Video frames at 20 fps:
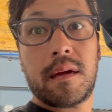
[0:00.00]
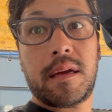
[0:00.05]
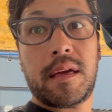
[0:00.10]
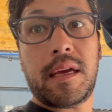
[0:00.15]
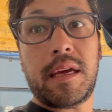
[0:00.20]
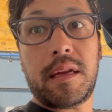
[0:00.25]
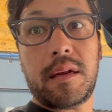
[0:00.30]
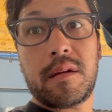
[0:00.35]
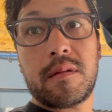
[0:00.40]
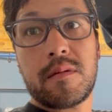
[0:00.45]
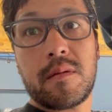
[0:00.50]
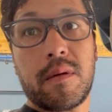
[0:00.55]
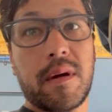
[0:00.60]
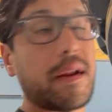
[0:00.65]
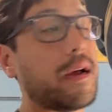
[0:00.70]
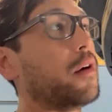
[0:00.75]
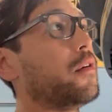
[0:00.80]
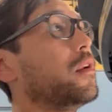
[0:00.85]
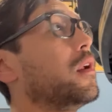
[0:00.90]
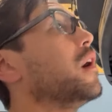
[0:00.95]
heat
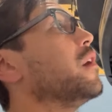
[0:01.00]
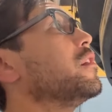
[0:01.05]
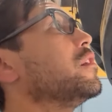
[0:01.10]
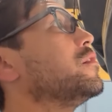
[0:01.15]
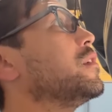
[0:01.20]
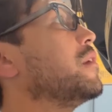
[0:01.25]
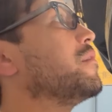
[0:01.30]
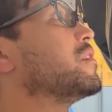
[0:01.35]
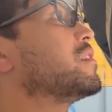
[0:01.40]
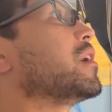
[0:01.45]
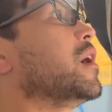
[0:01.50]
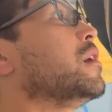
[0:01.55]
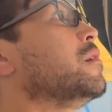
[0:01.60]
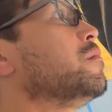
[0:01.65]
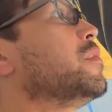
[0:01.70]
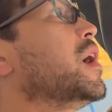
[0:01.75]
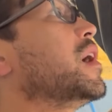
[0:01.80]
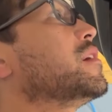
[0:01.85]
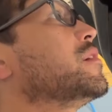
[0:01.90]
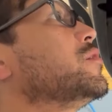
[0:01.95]
went out on the driver's side.
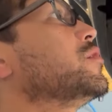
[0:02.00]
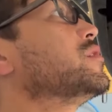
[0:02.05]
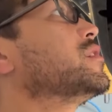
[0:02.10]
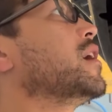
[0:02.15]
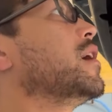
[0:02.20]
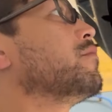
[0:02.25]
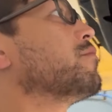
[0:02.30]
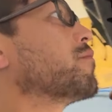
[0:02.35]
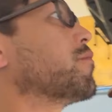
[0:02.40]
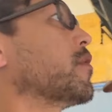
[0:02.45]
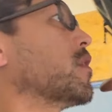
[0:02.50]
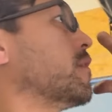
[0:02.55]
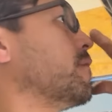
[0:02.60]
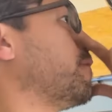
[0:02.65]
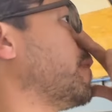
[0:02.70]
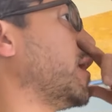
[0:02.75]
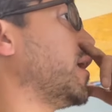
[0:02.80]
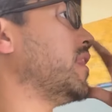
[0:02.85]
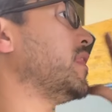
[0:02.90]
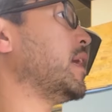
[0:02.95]
Passenger side was working
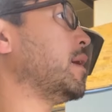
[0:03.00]
fine.